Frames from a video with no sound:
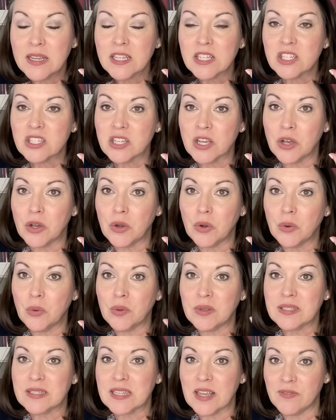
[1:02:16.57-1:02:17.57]
So
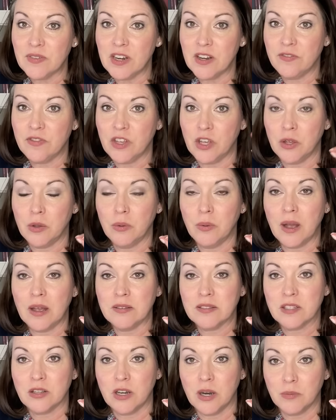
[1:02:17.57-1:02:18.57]
seven of you,
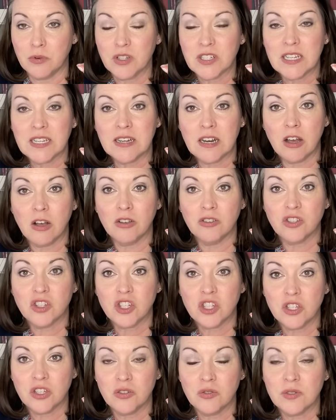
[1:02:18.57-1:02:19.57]
so number ten, I'll
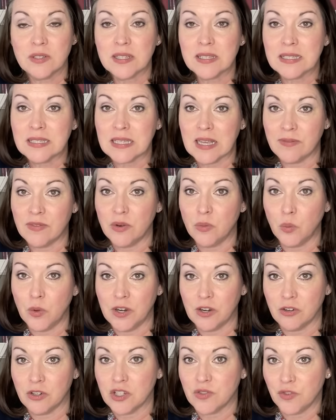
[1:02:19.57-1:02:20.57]
choose seven
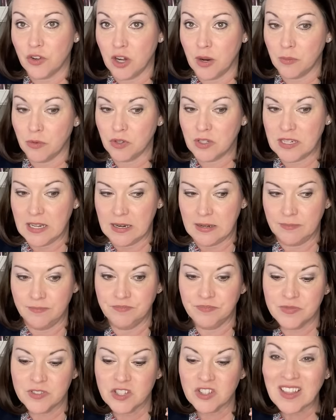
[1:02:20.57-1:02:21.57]
winners for number ten.
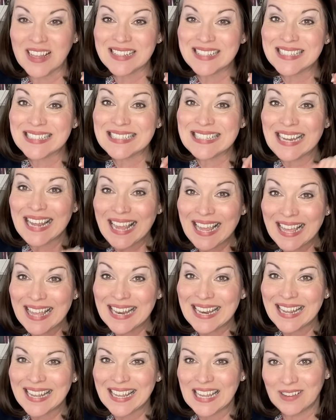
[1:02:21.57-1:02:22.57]
So that's
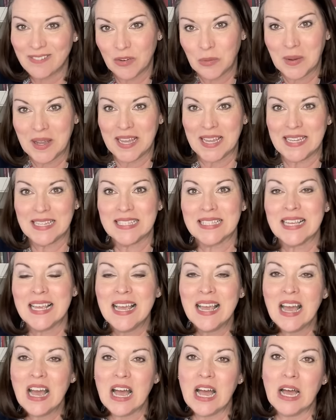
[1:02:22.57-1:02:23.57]
ten giveaways
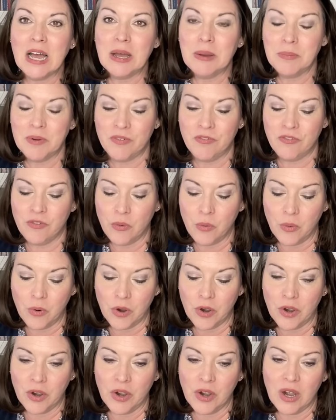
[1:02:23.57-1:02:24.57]
um,
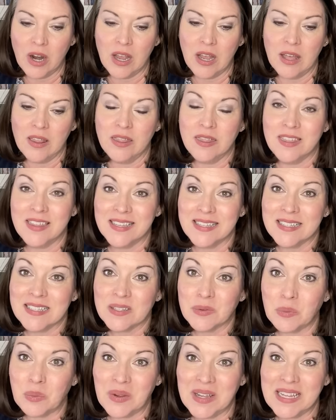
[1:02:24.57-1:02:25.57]
for uh,
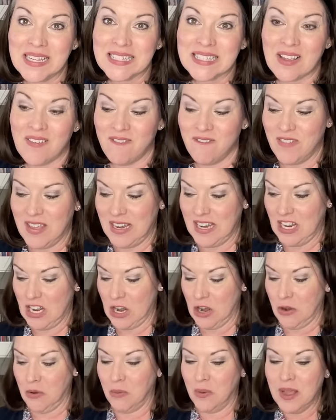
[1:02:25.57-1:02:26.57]
this week's
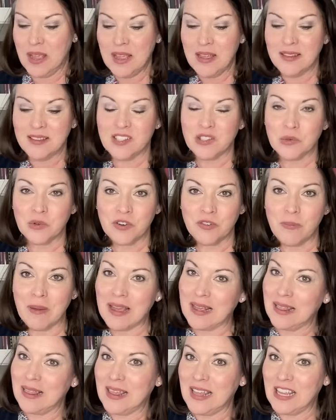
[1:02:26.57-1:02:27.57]
video. Sort of
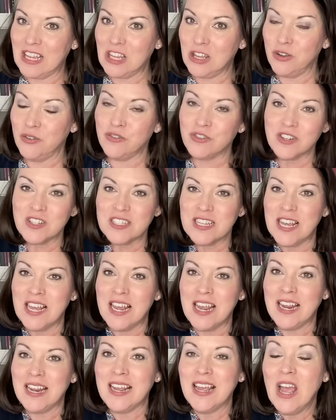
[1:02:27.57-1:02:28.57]
my thank you for
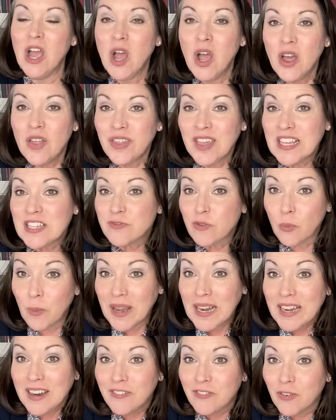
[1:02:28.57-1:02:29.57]
saying, thanks for
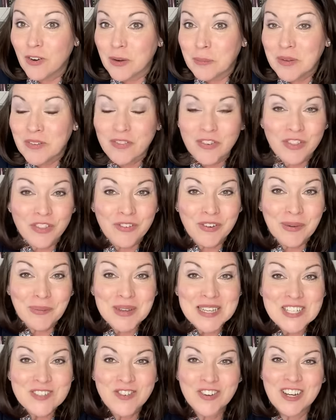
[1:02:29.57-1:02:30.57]
waiting for me for three
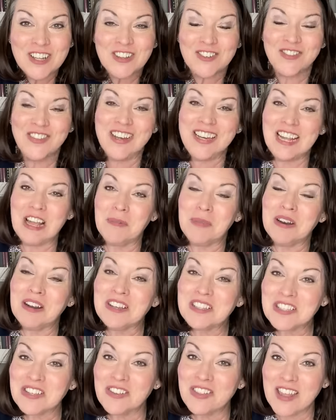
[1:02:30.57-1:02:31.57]
weeks for another video, but
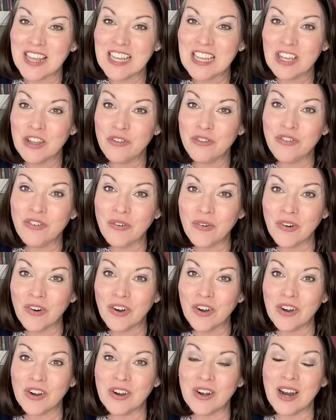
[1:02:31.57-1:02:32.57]
also thank you
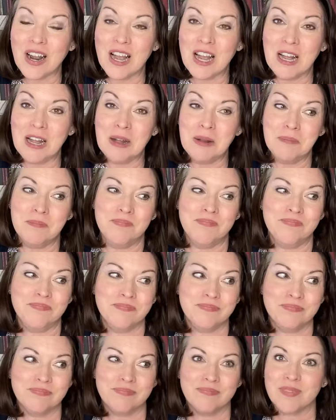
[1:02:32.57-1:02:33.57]
for, um,
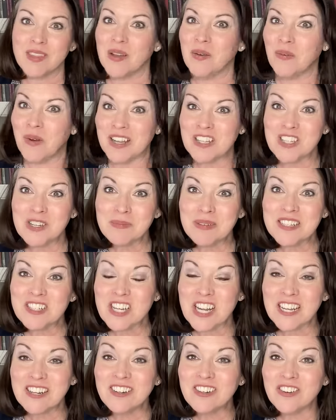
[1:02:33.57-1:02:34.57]
watching my
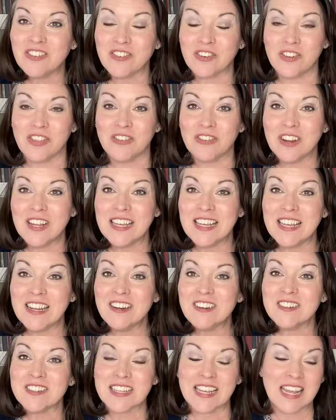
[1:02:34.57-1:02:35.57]
channel for three
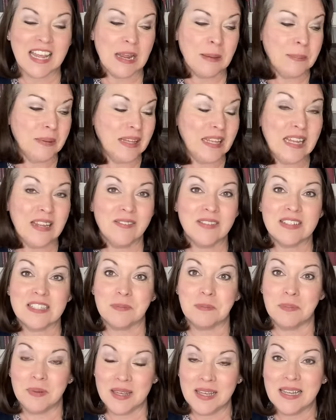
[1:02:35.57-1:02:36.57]
years. I can't believe it's
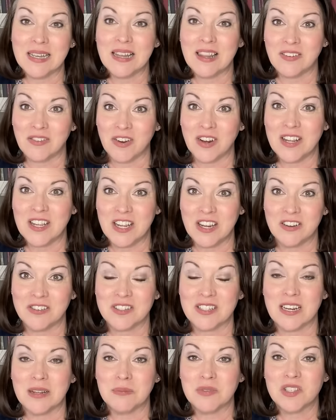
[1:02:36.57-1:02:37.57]
been three years,
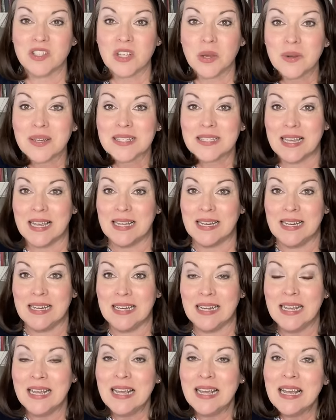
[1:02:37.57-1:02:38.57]
and I'm so excited
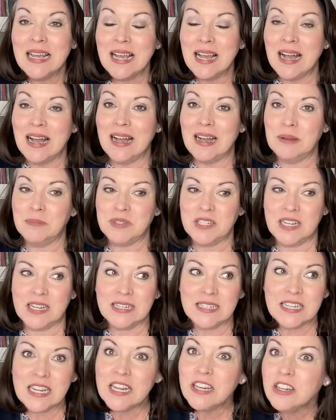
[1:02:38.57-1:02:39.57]
um, to
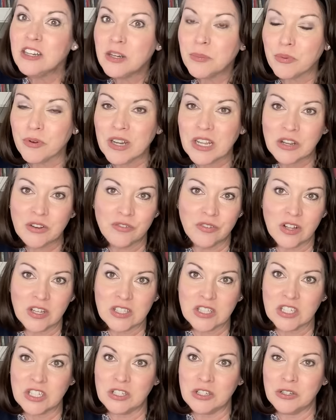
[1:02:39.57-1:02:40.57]
continue to bring you
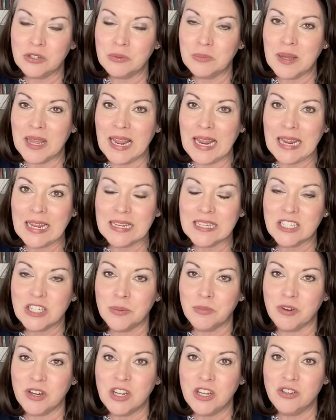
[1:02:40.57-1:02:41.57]
FlossTube and to
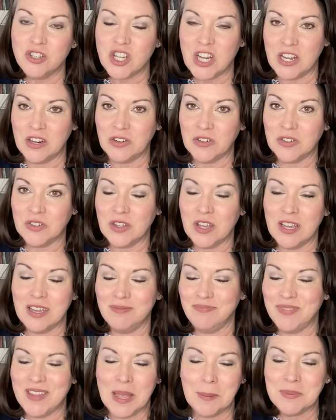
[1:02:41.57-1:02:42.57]
bring you channel uh,
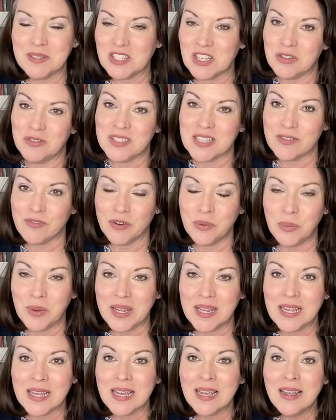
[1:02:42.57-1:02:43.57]
episodes every
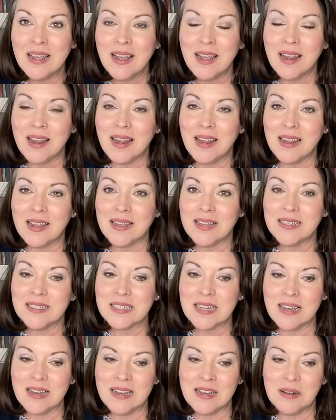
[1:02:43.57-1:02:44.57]
week and
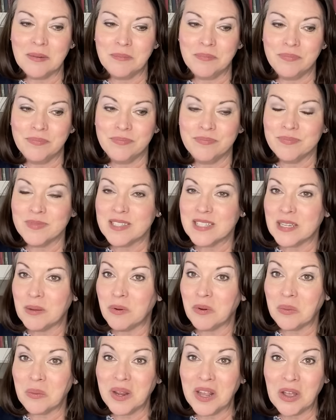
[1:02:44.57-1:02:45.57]
um, see
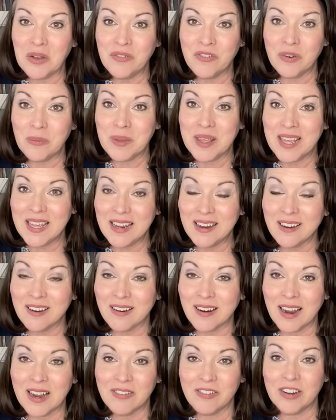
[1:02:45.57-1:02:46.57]
where we go from here.
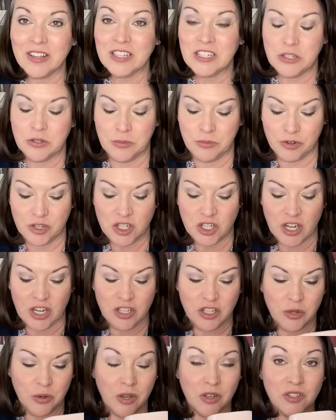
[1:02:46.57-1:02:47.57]
I really do
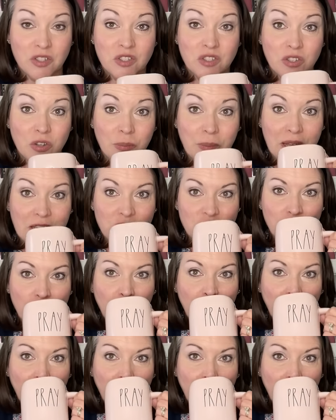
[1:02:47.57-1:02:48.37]
appreciate you all so much.